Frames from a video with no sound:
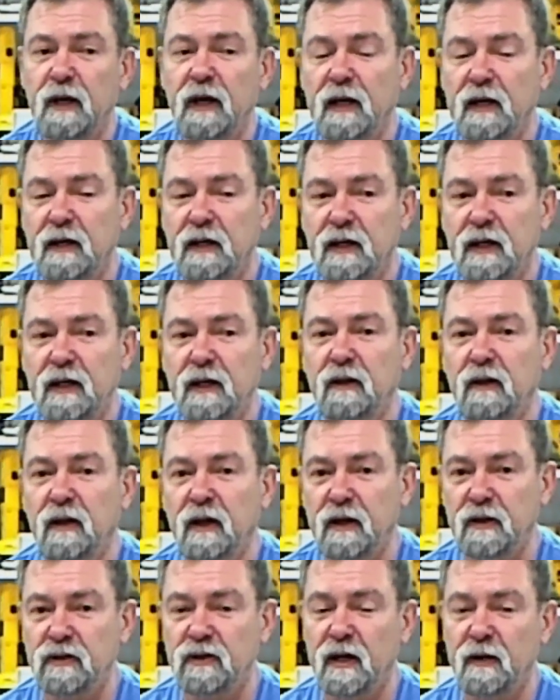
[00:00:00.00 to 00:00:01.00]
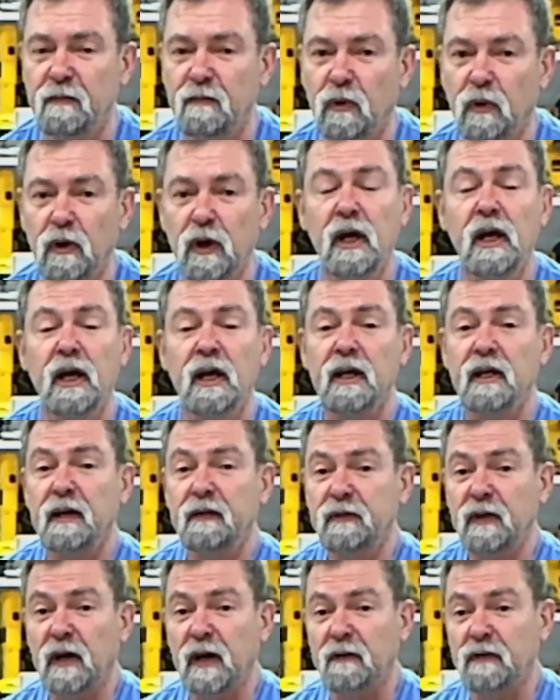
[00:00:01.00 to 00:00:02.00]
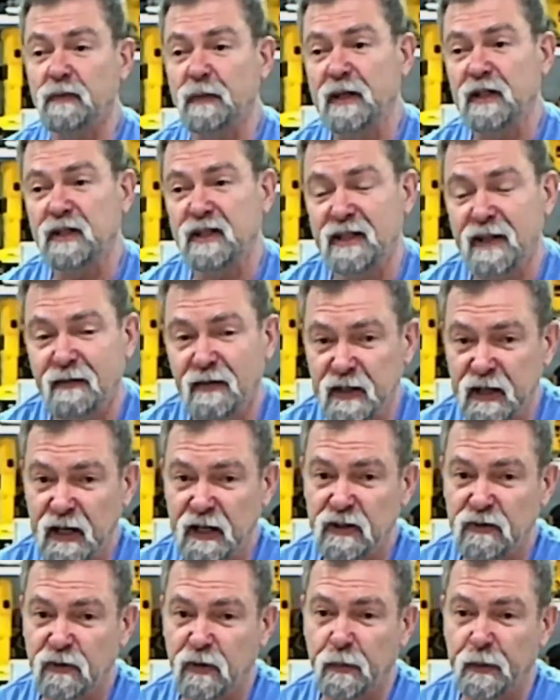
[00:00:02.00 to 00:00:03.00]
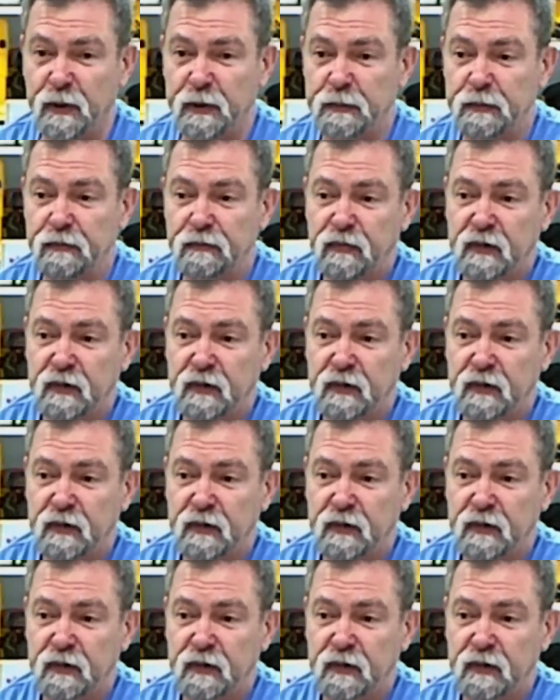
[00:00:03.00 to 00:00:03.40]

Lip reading: I need a lot of time more. I've spent 7 days filming.